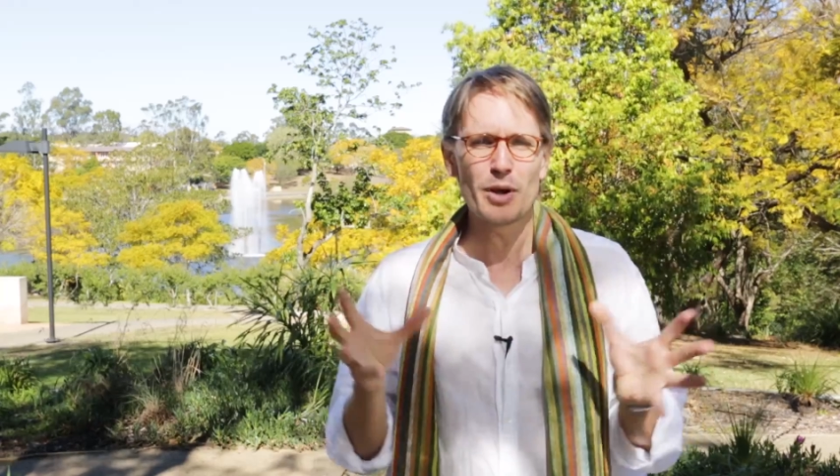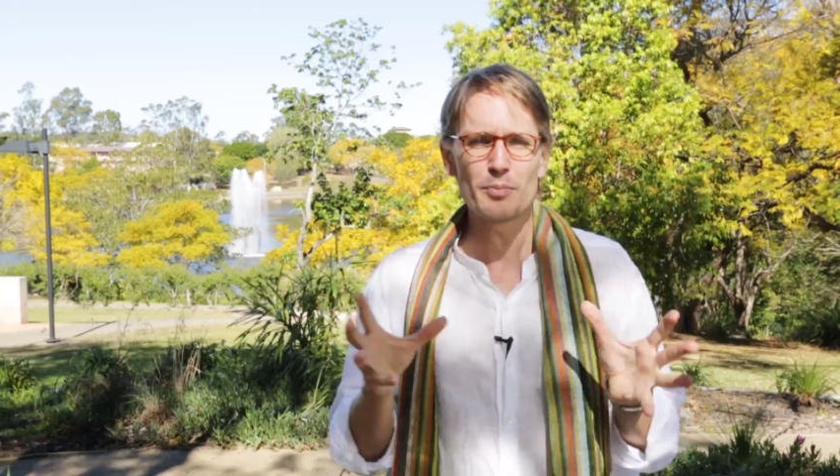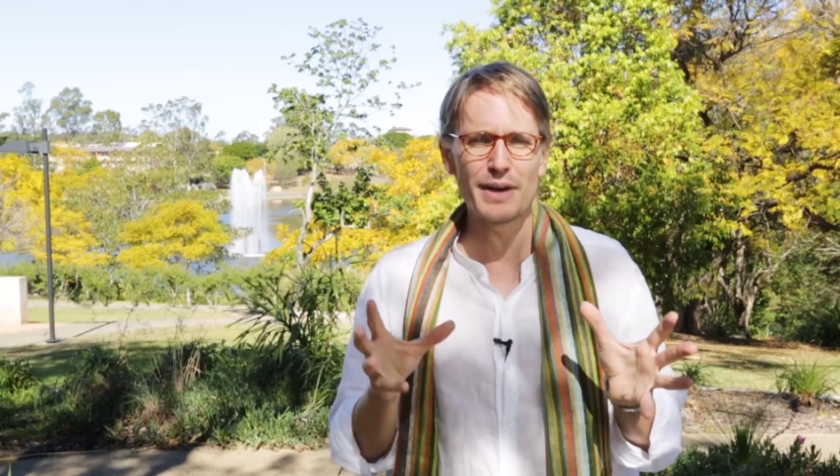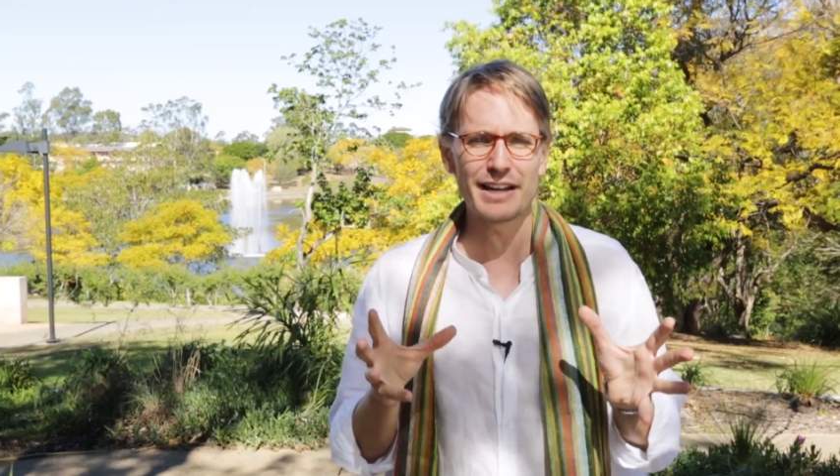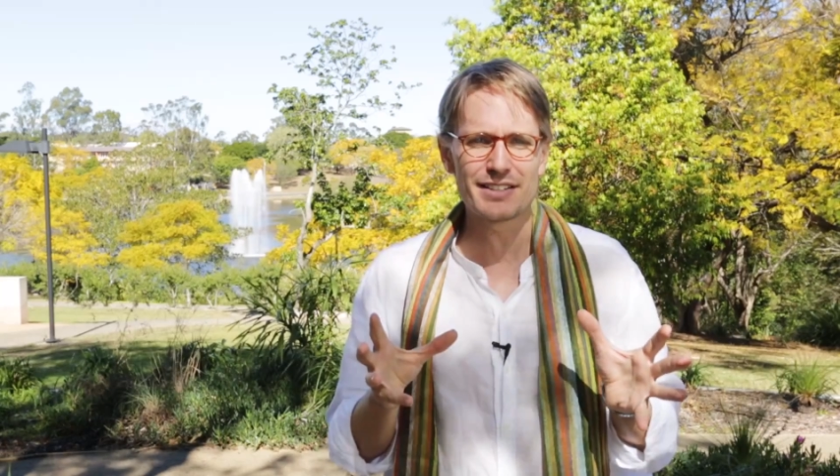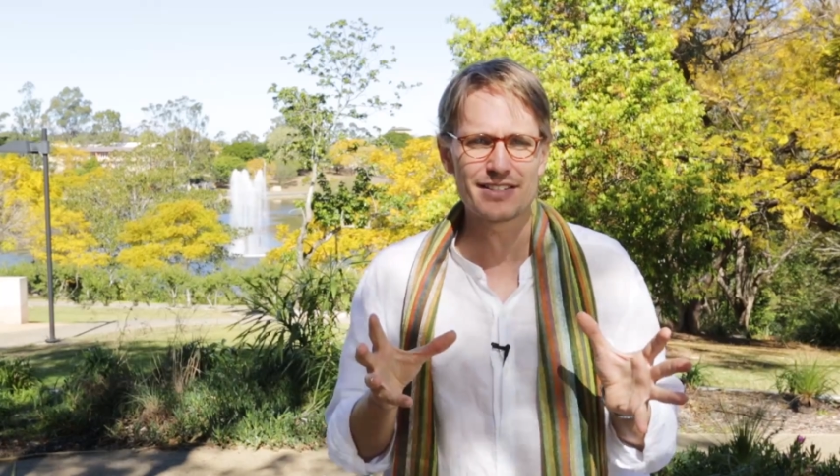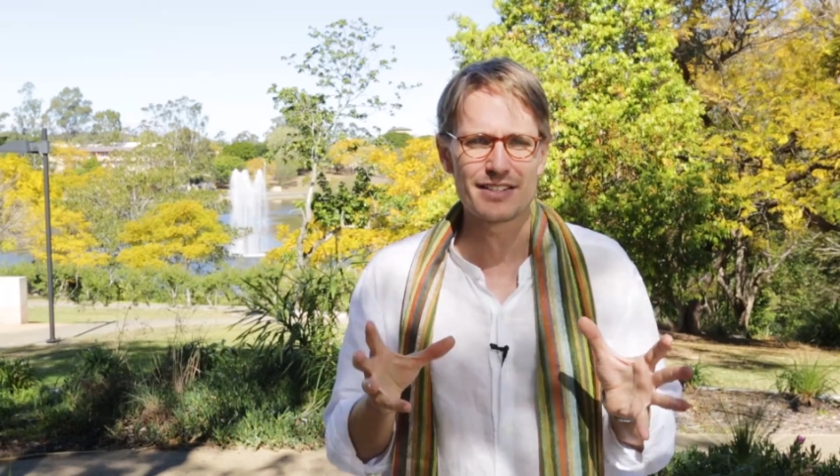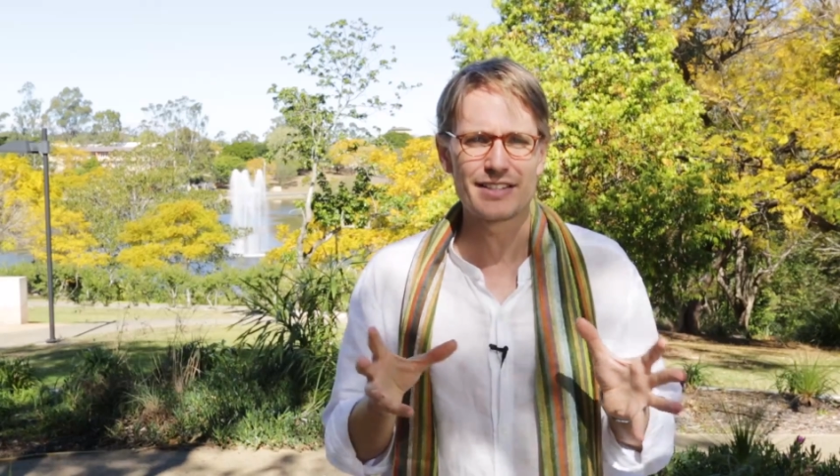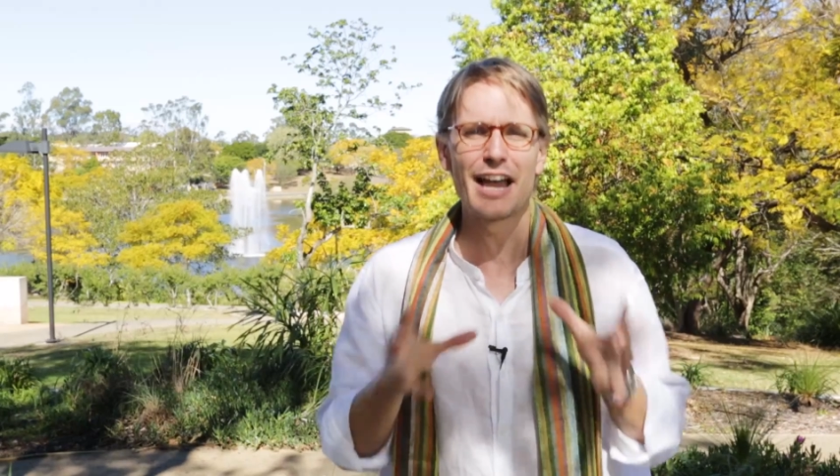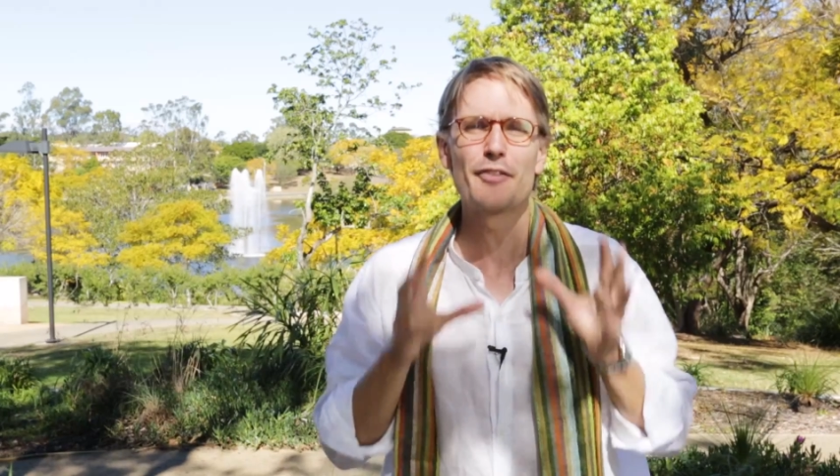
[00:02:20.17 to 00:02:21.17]
when
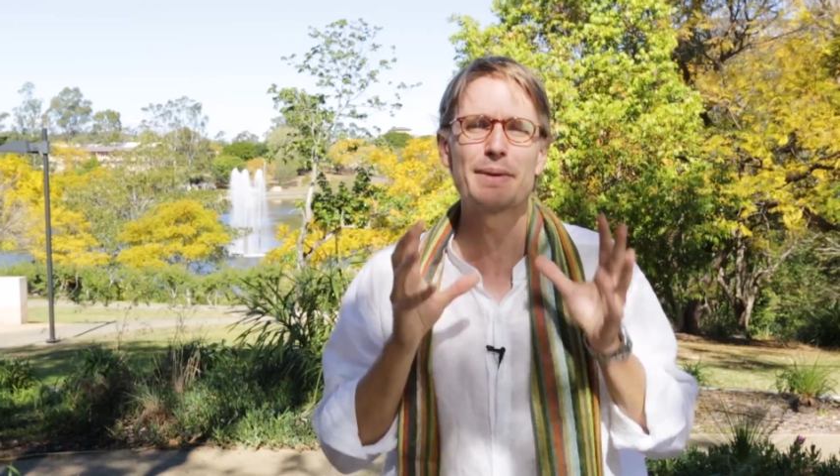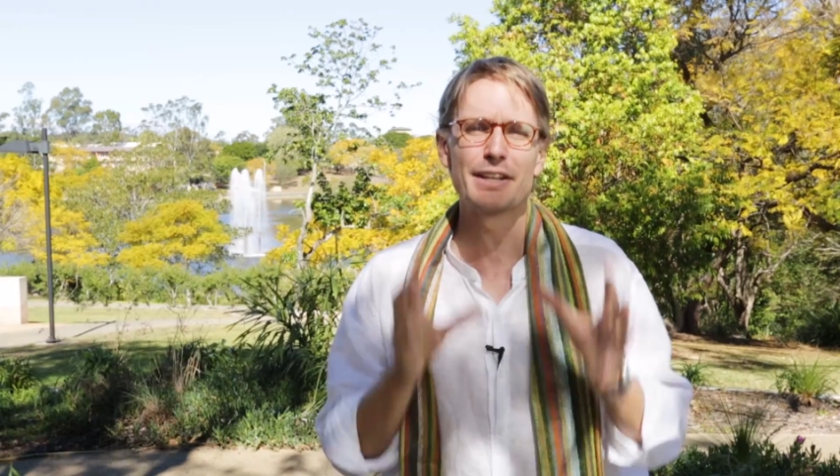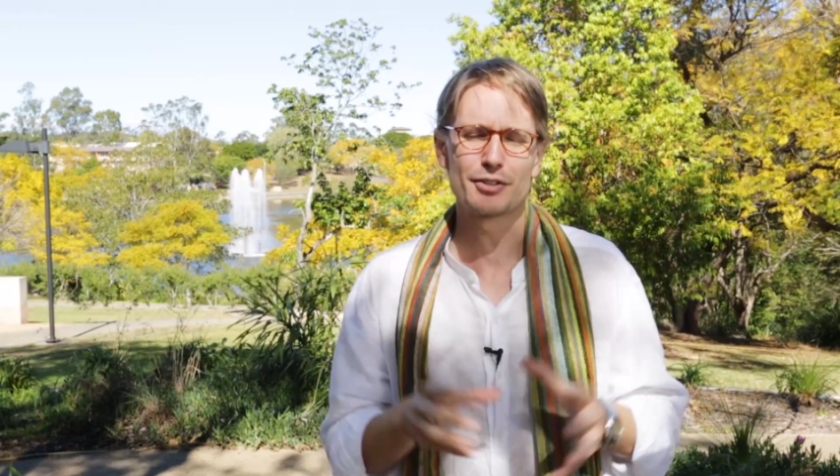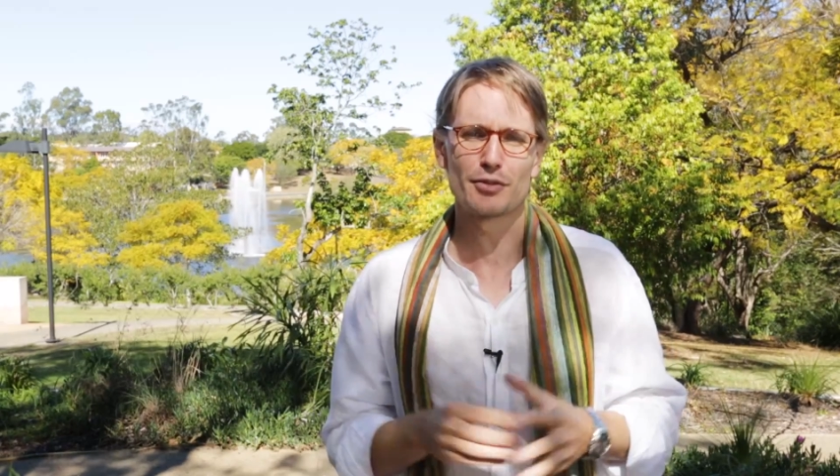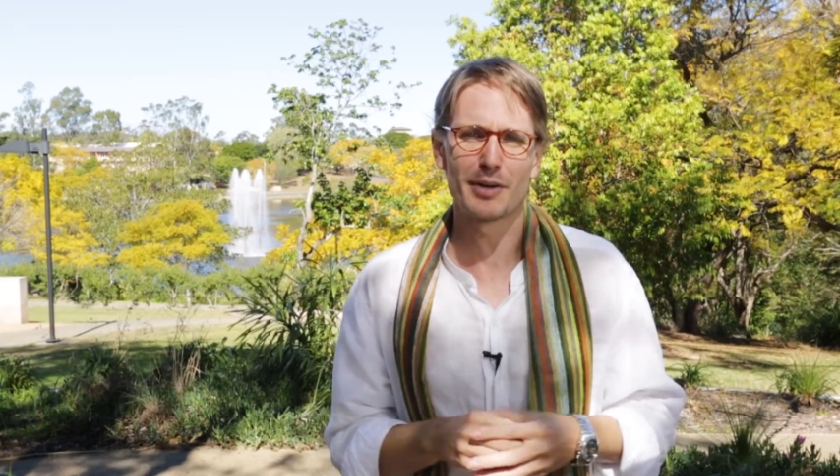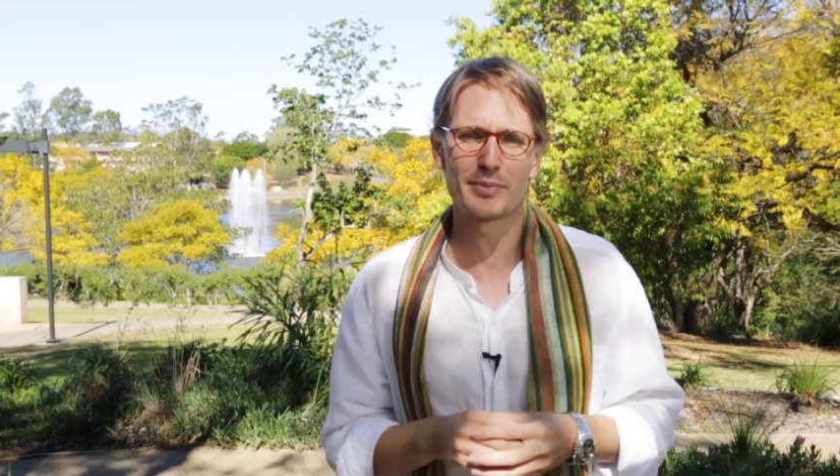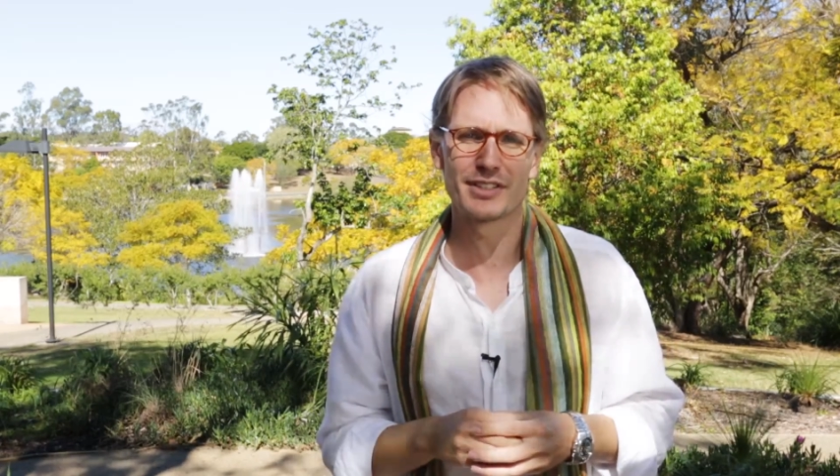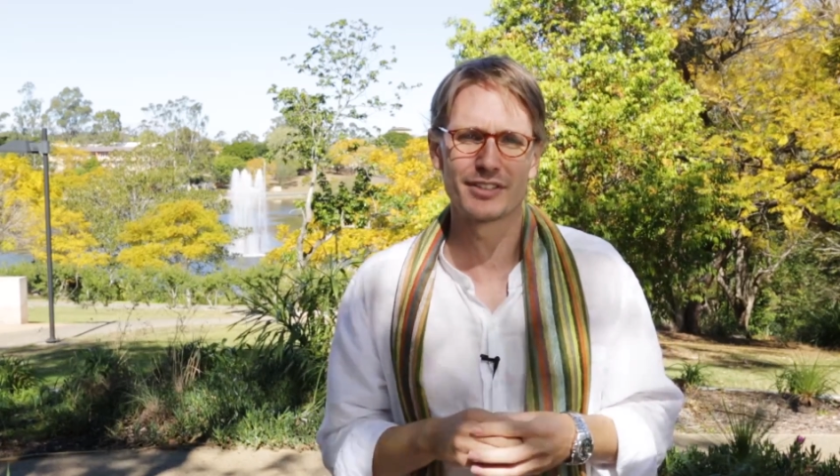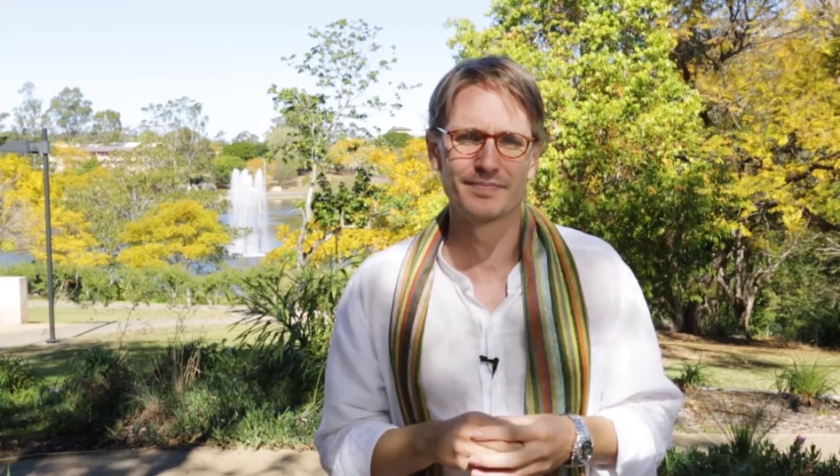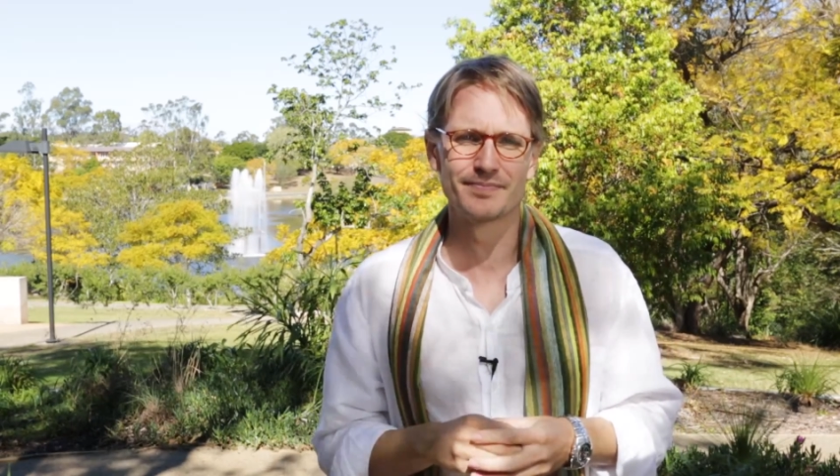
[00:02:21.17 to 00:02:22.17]
practices have been interrupted.